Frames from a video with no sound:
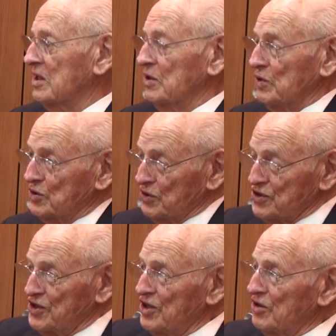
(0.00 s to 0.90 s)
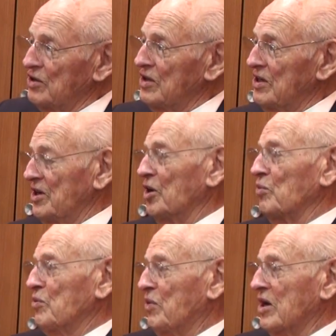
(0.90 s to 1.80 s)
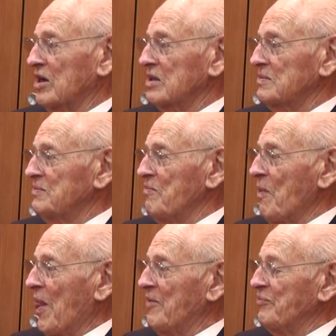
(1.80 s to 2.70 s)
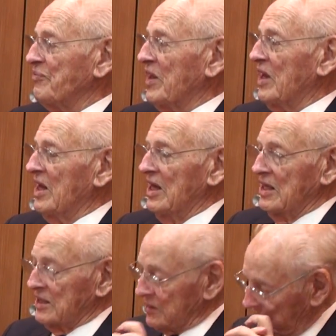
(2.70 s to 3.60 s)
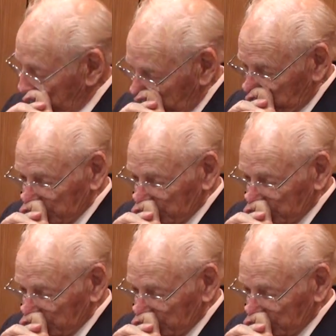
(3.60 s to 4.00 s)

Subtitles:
which was near Elmwood Park. And so